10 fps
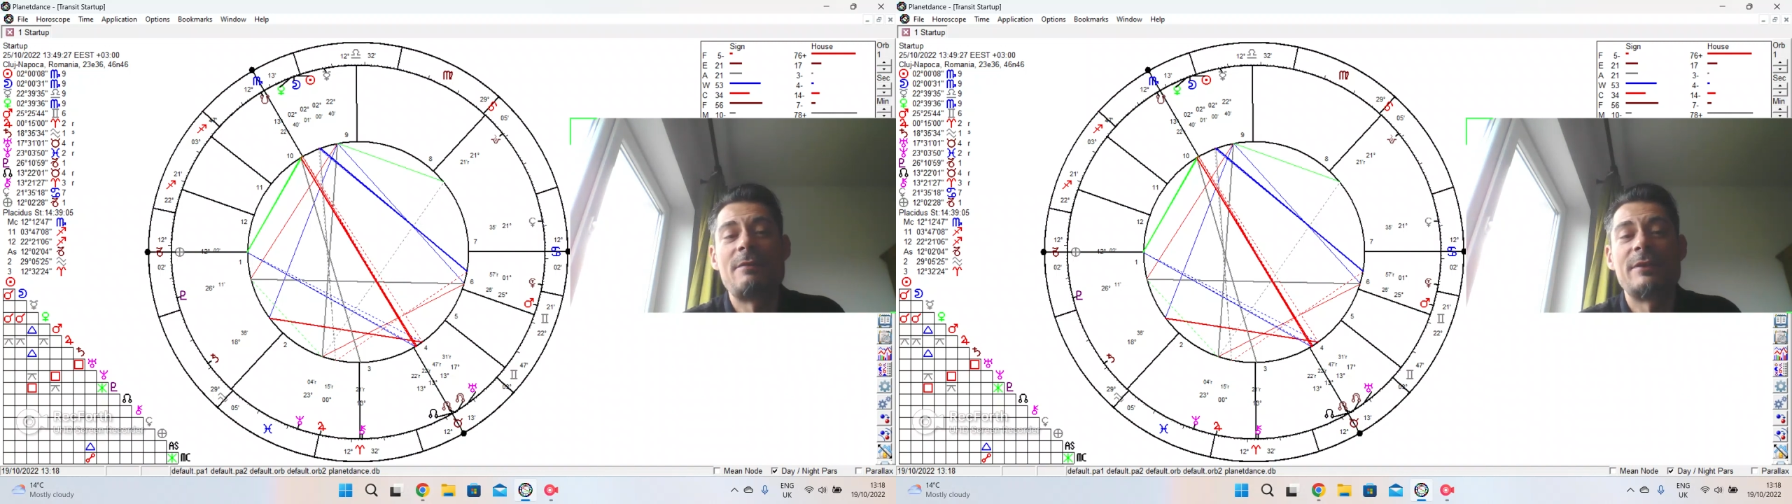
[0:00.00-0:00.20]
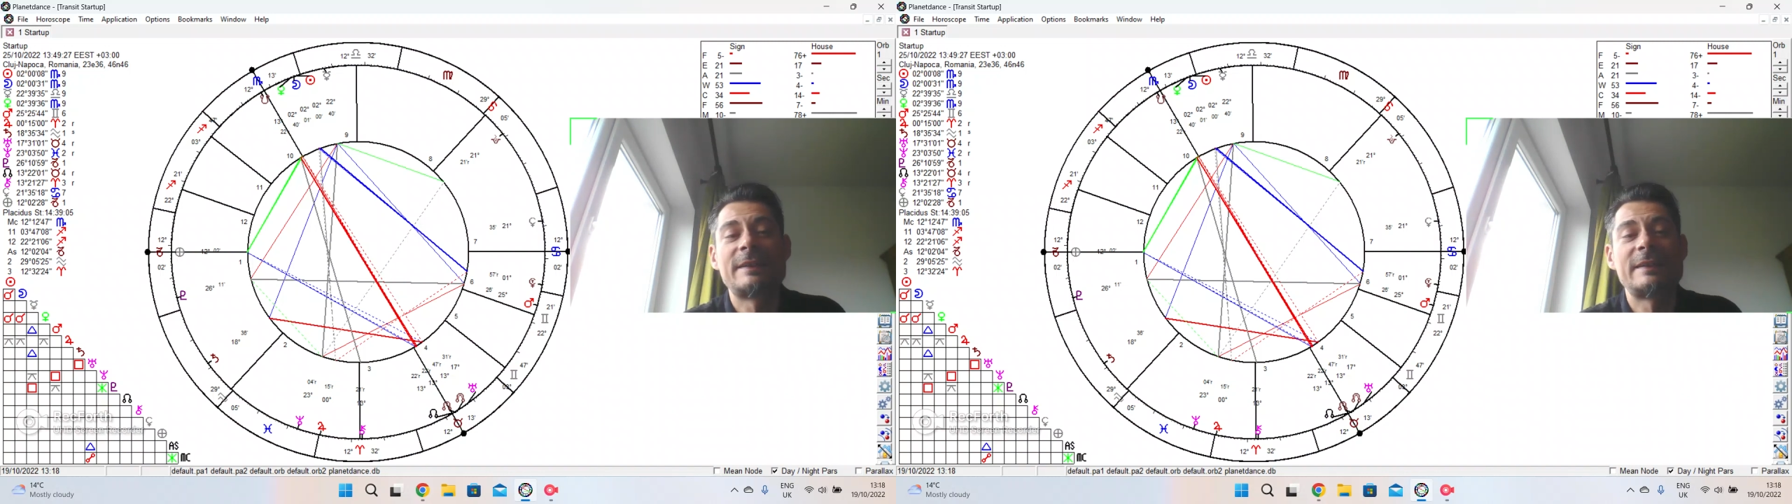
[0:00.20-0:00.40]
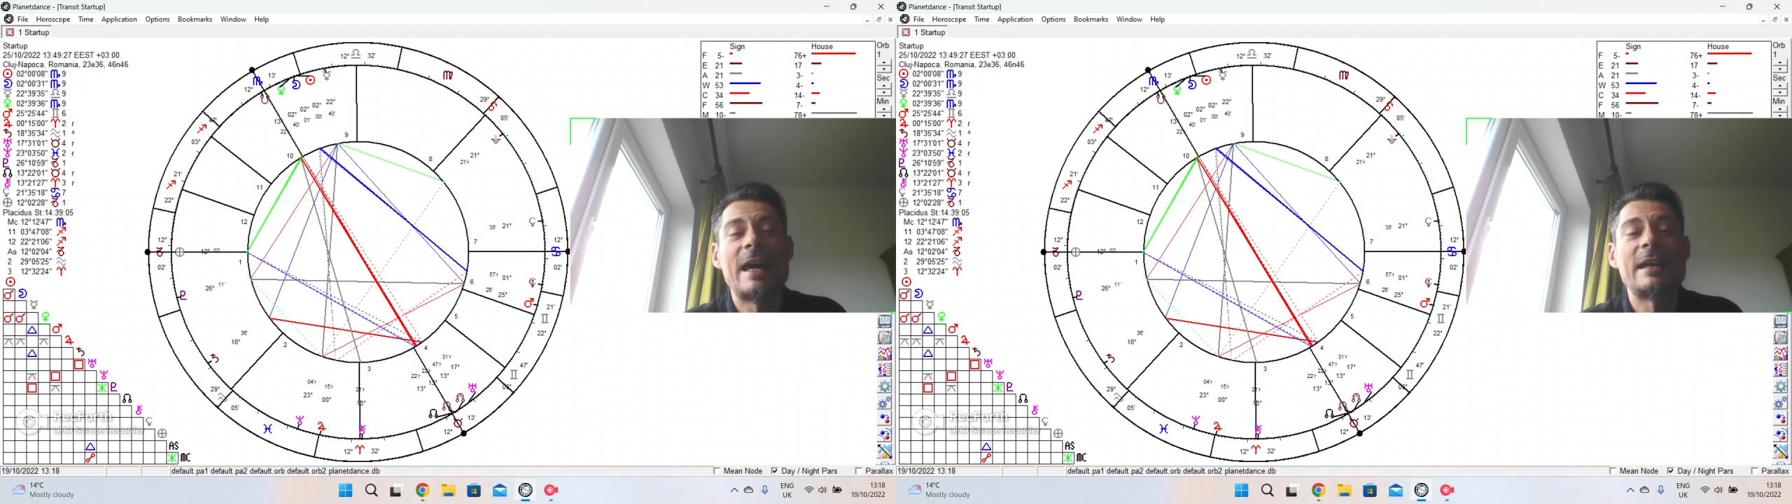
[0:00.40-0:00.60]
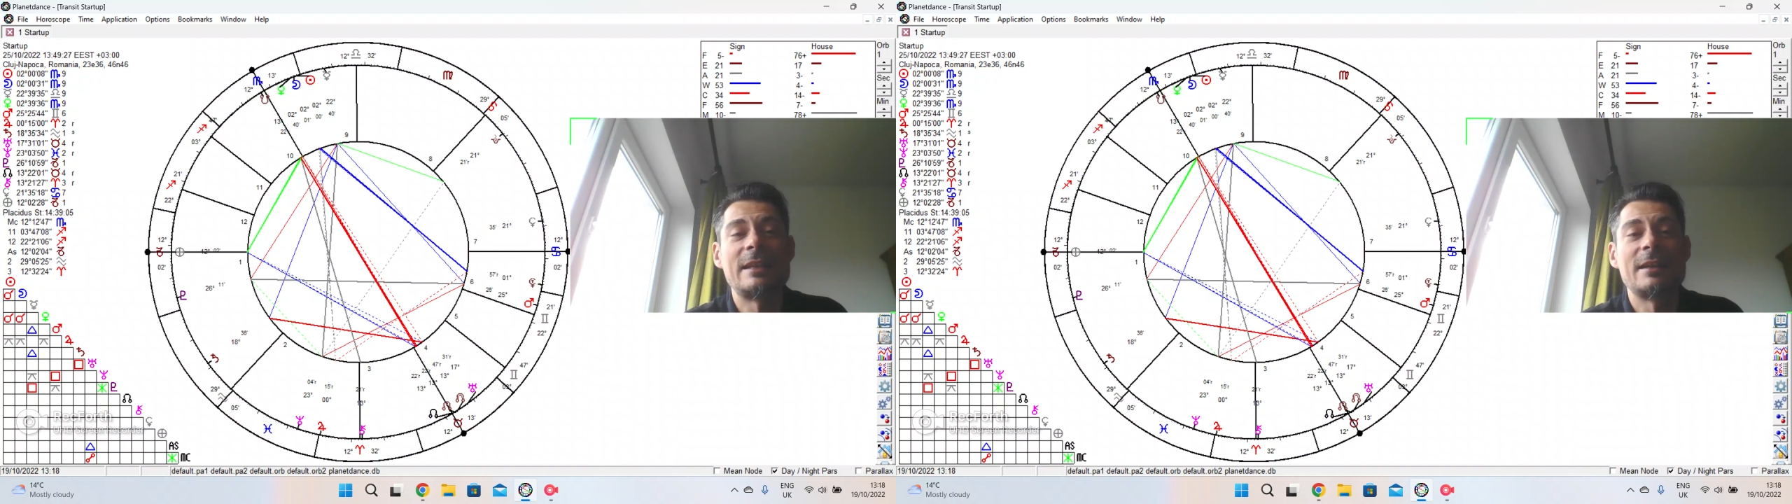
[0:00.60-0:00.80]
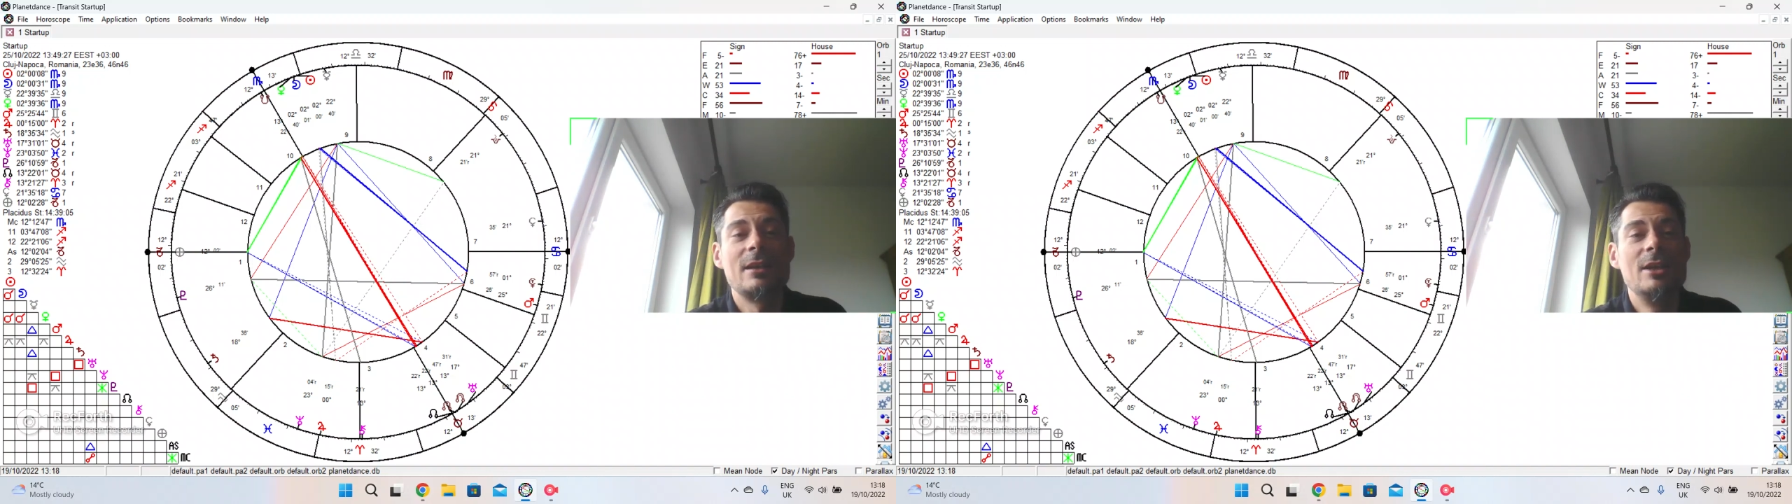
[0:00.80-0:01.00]
the
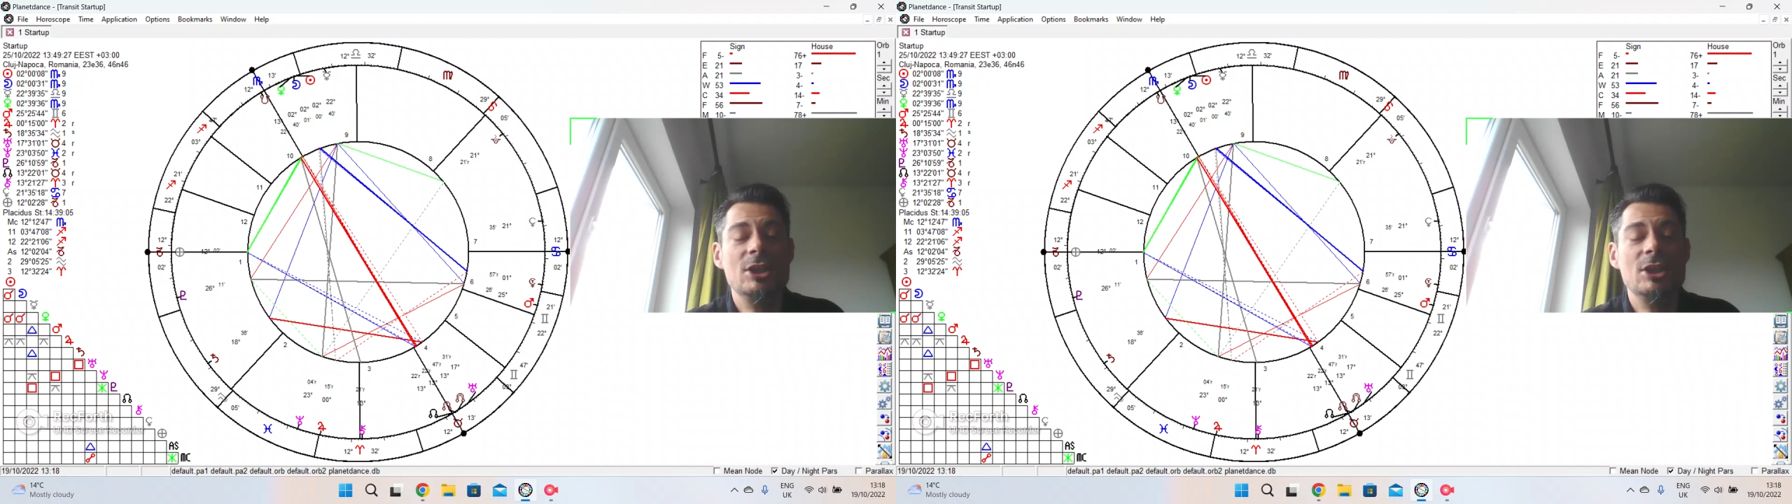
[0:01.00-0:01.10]
collective